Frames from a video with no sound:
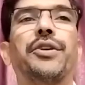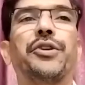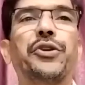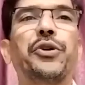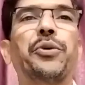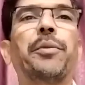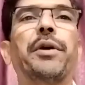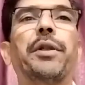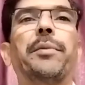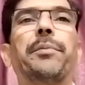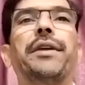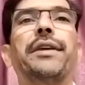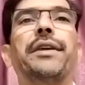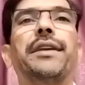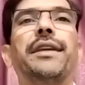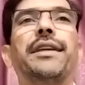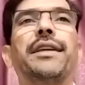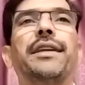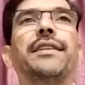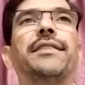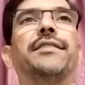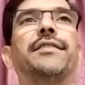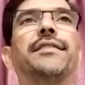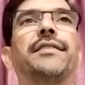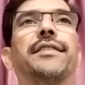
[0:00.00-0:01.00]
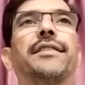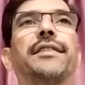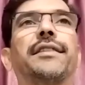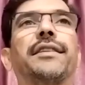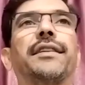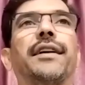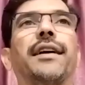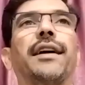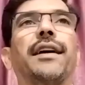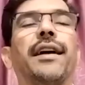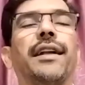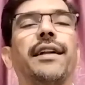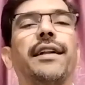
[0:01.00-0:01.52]
human beings
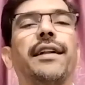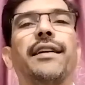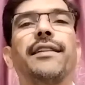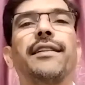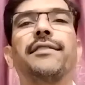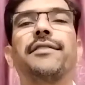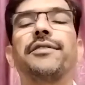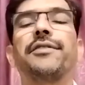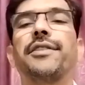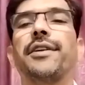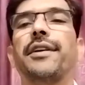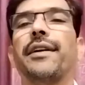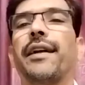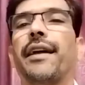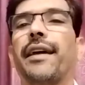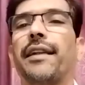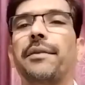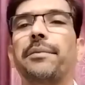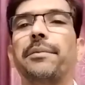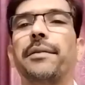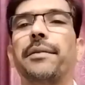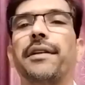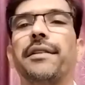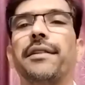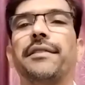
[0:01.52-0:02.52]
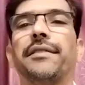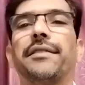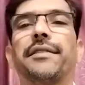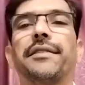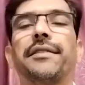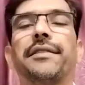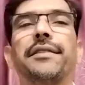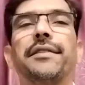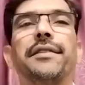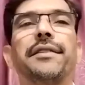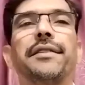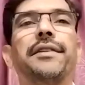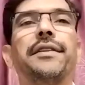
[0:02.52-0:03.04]
and also the animals,
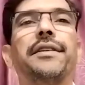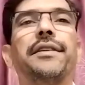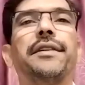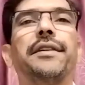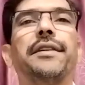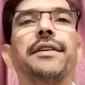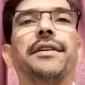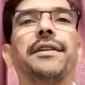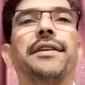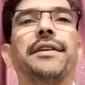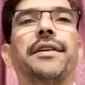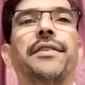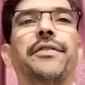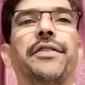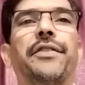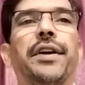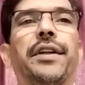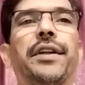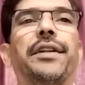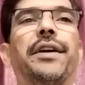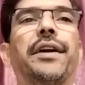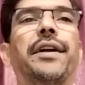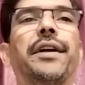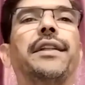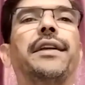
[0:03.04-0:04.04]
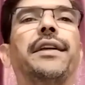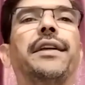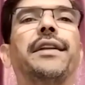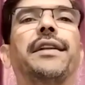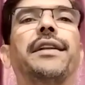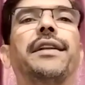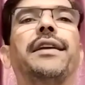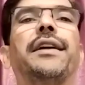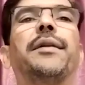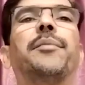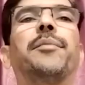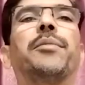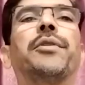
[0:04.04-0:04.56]
we are
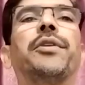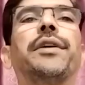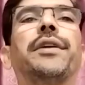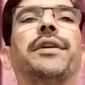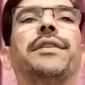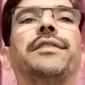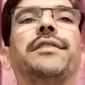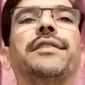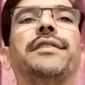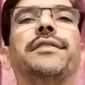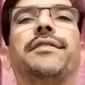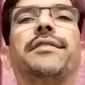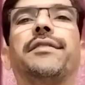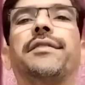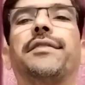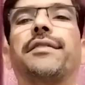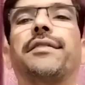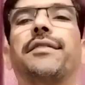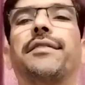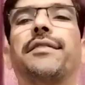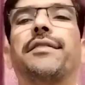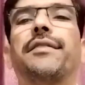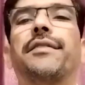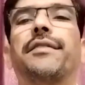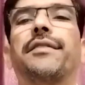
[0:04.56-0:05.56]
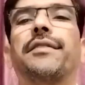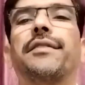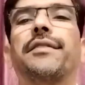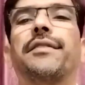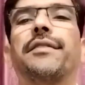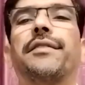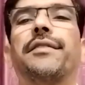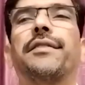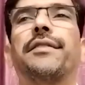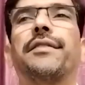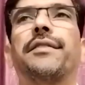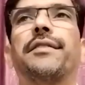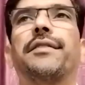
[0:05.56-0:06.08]
directly applying these
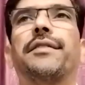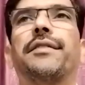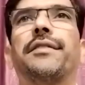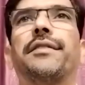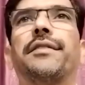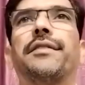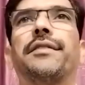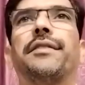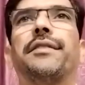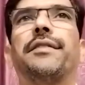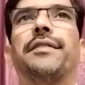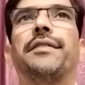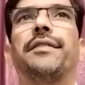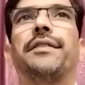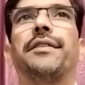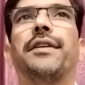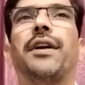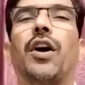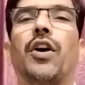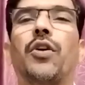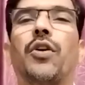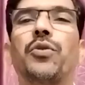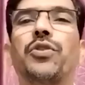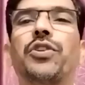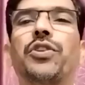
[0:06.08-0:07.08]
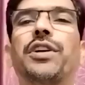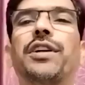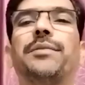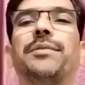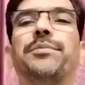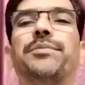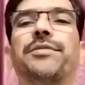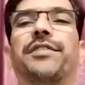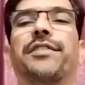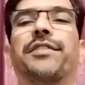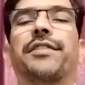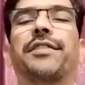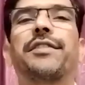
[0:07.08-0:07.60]

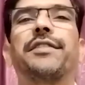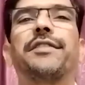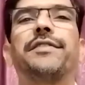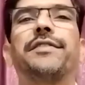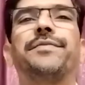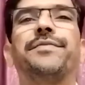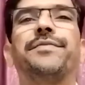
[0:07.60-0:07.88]
outcomes